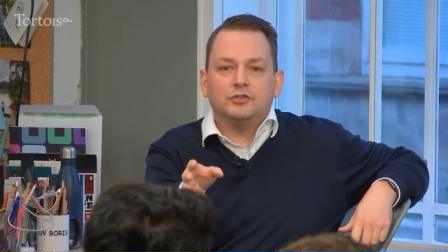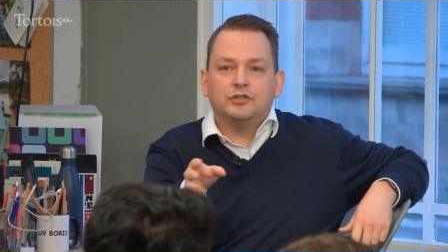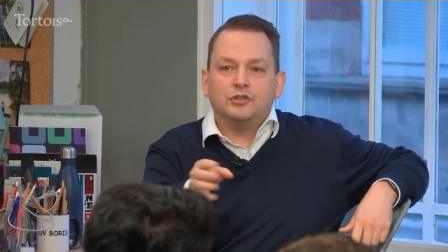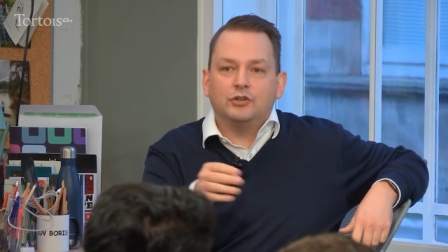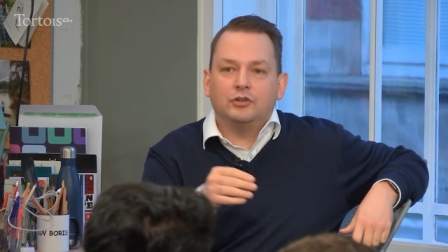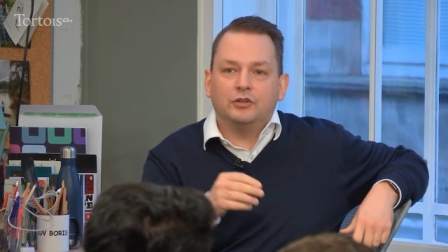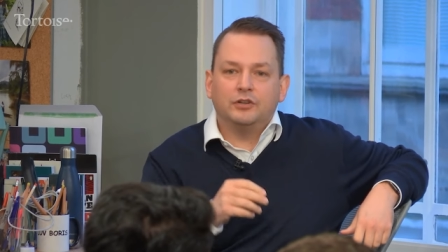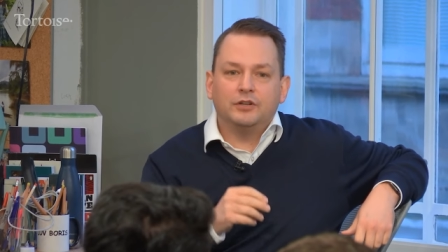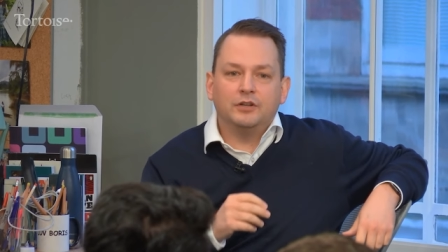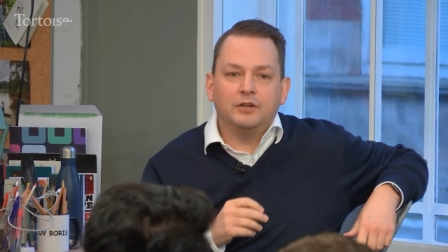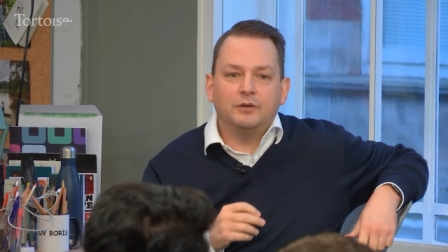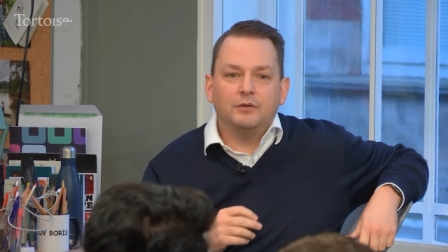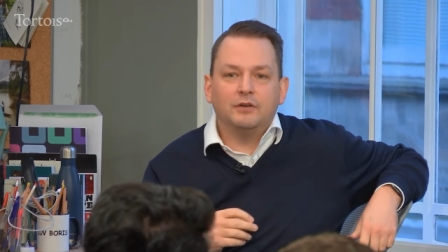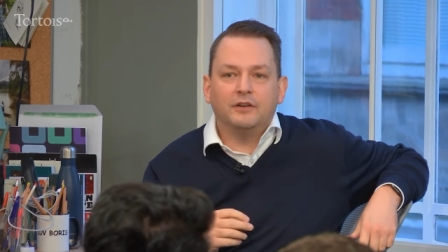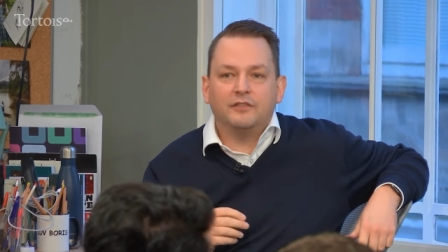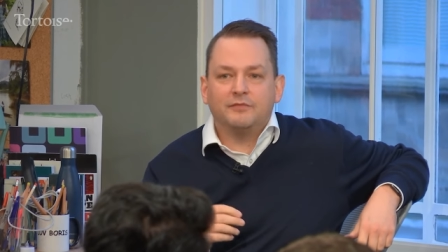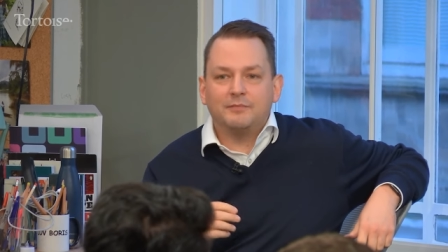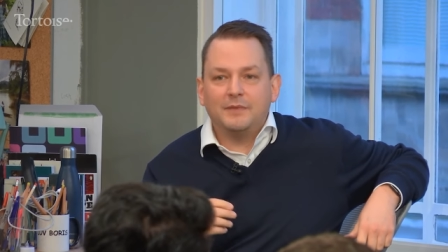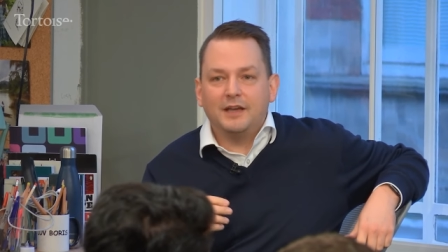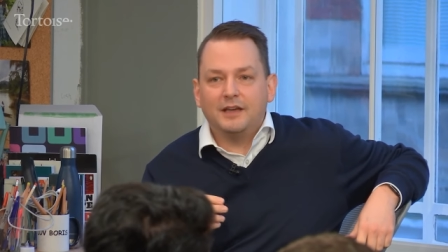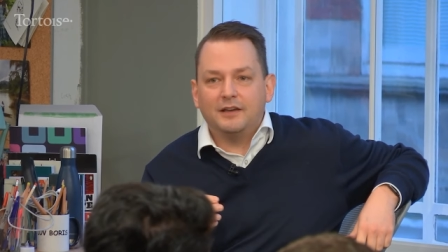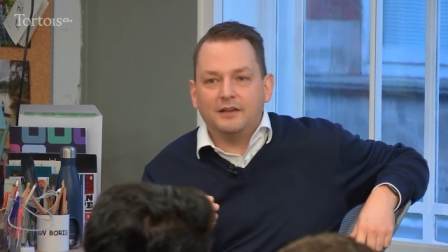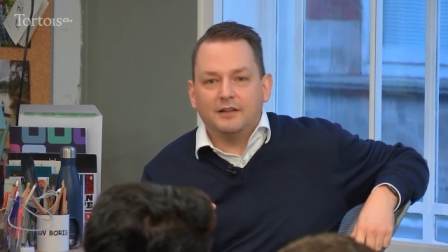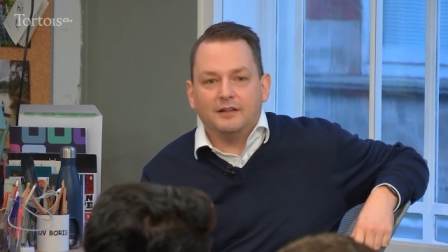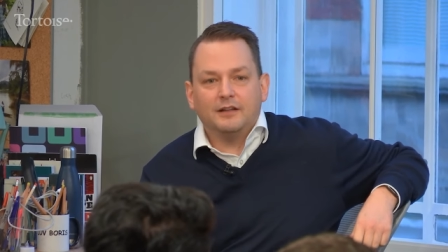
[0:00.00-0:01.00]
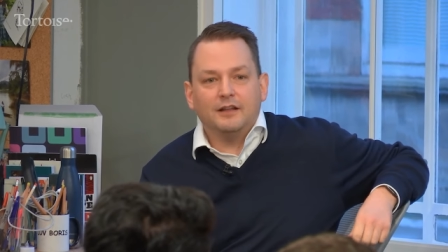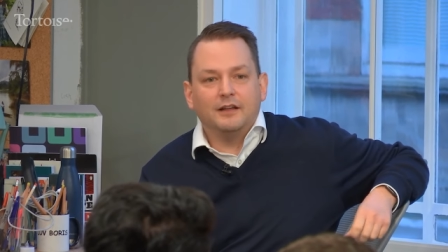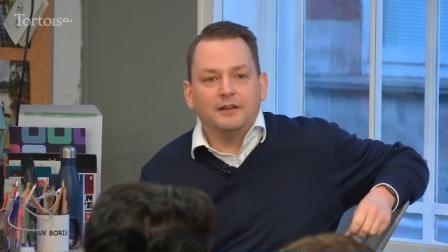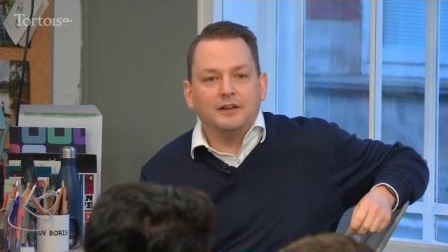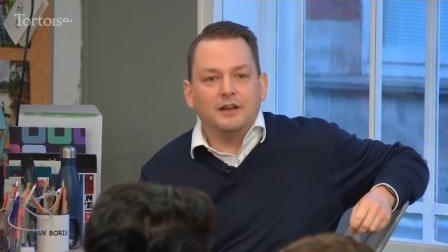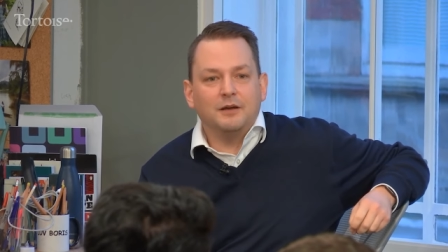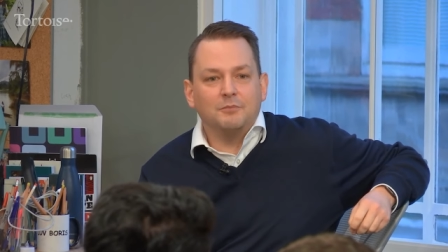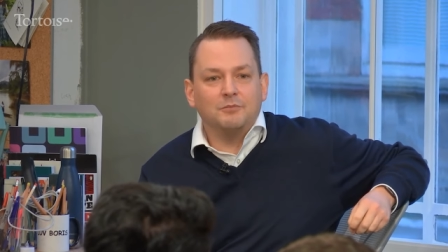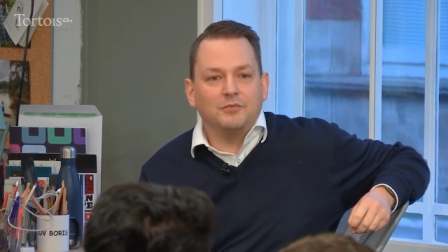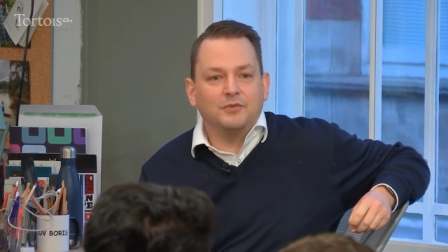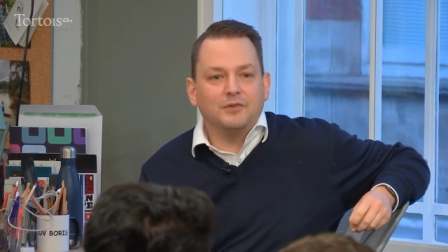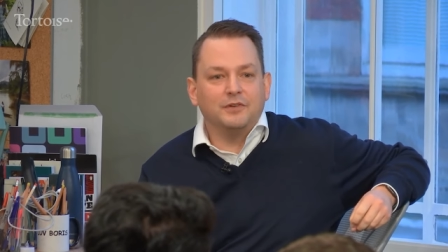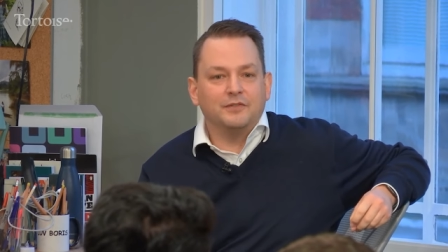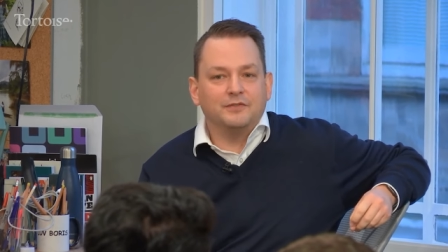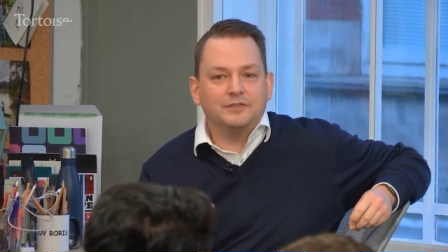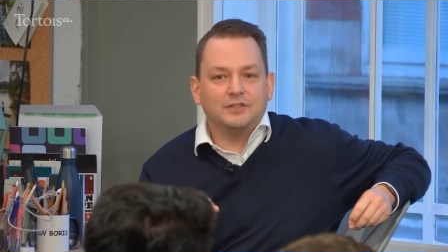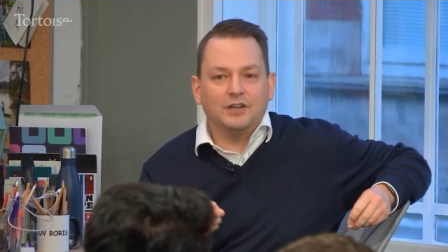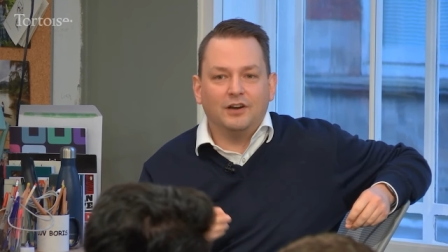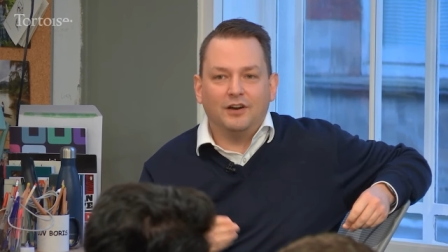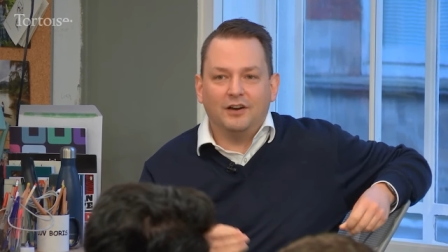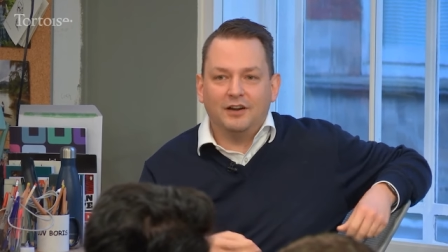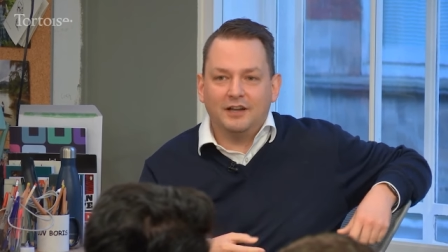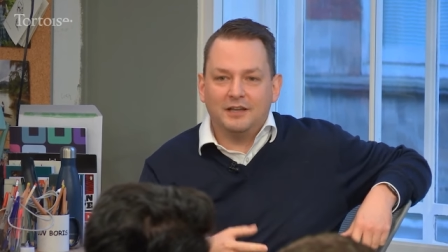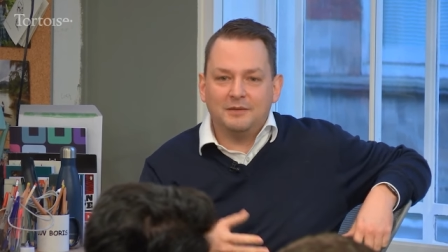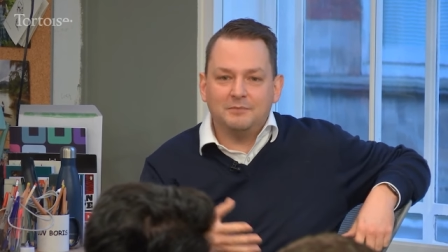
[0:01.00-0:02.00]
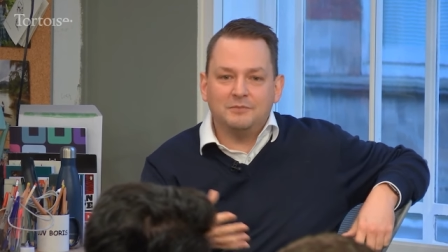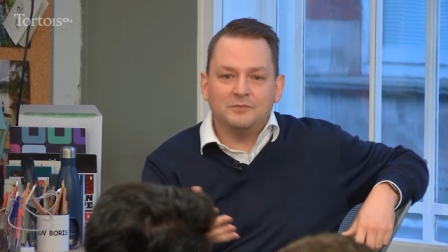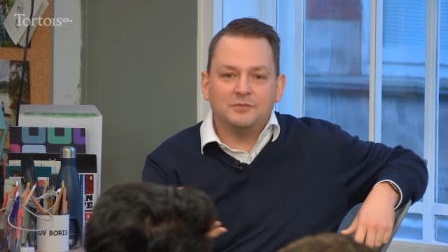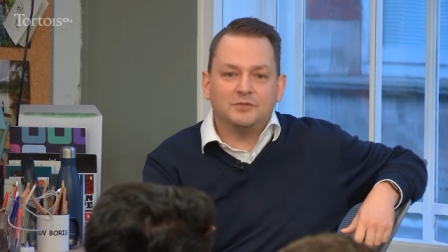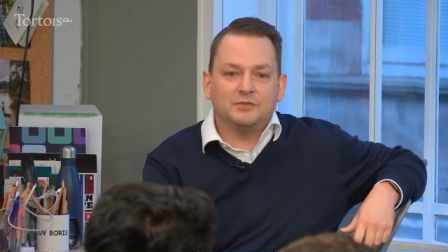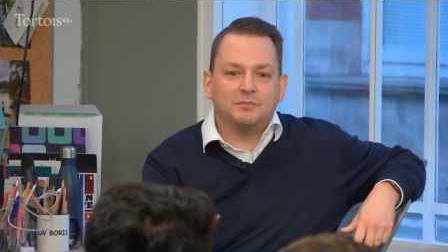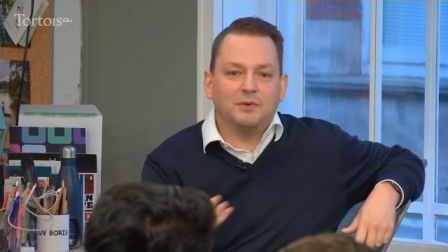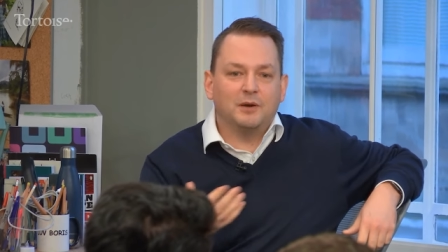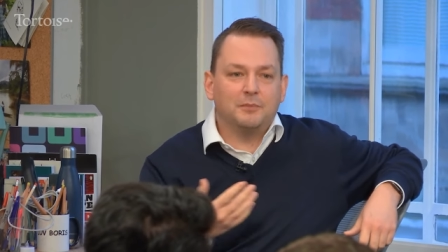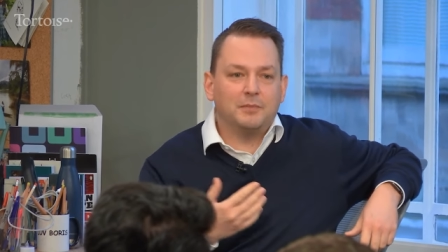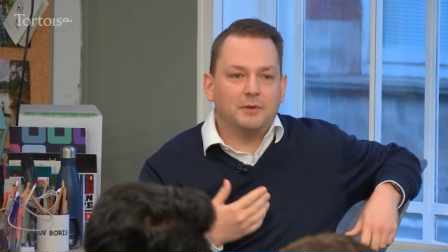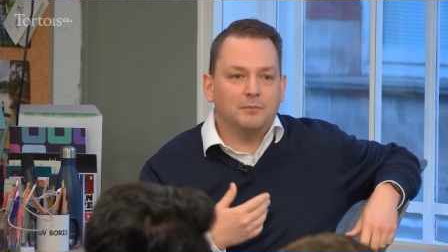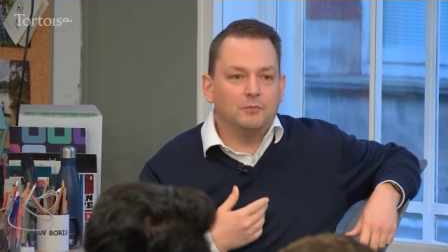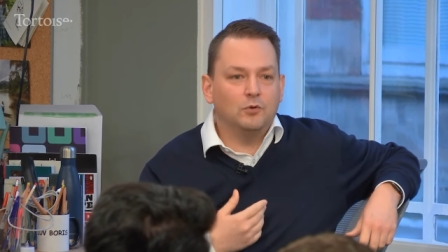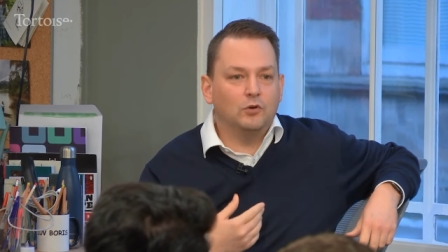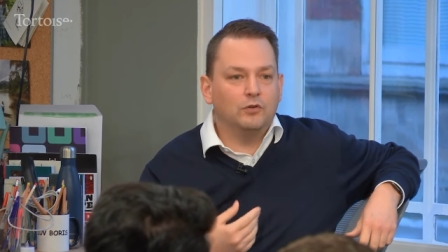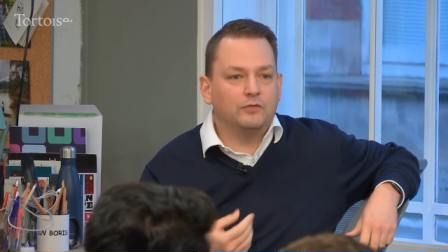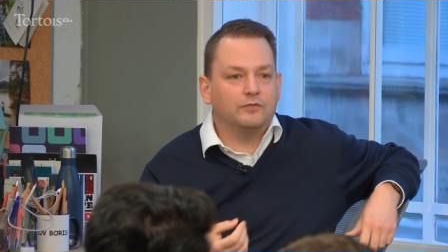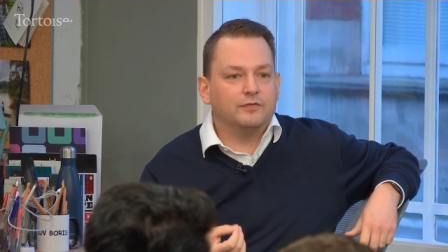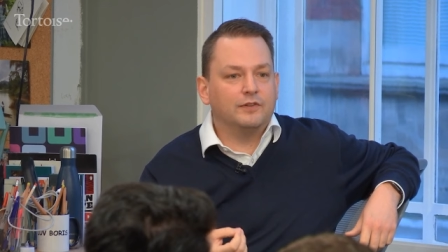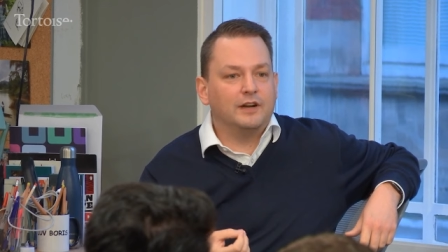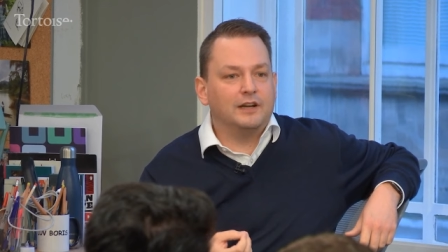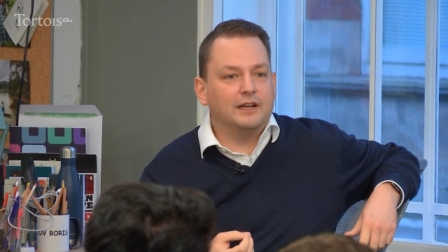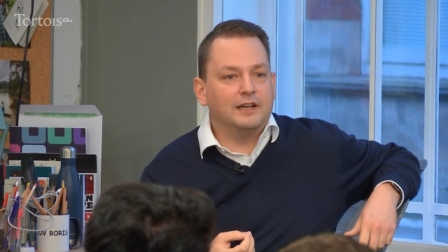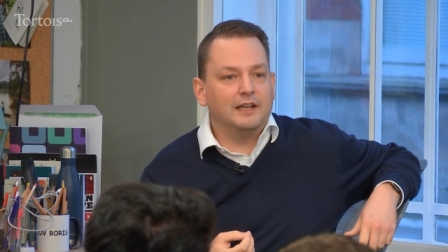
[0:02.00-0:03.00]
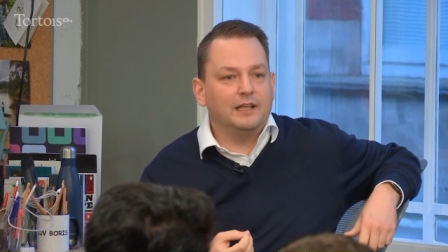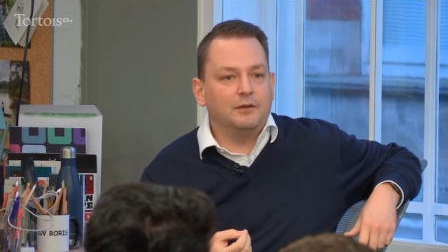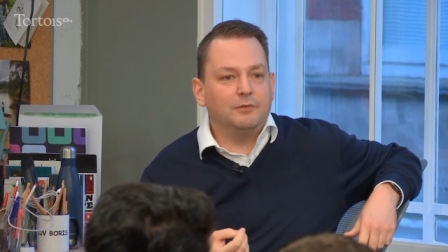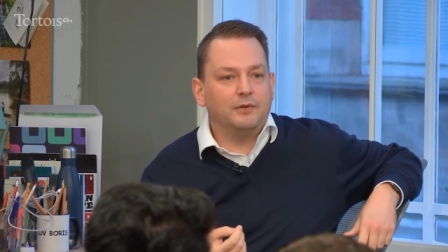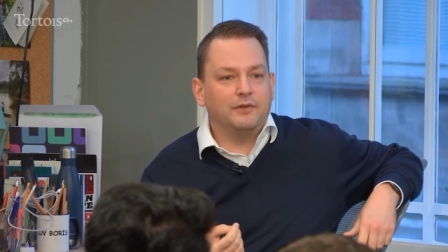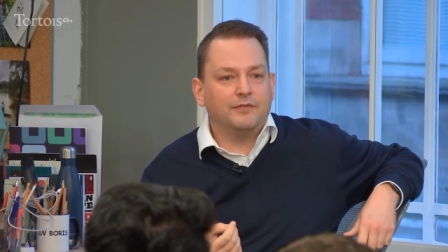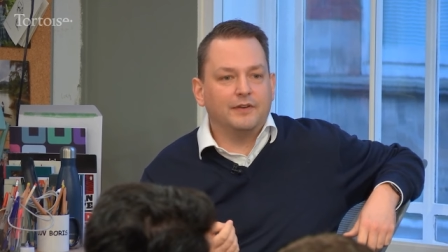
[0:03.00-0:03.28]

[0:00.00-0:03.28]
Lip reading: John, who I've met a number of times, might be more friendly.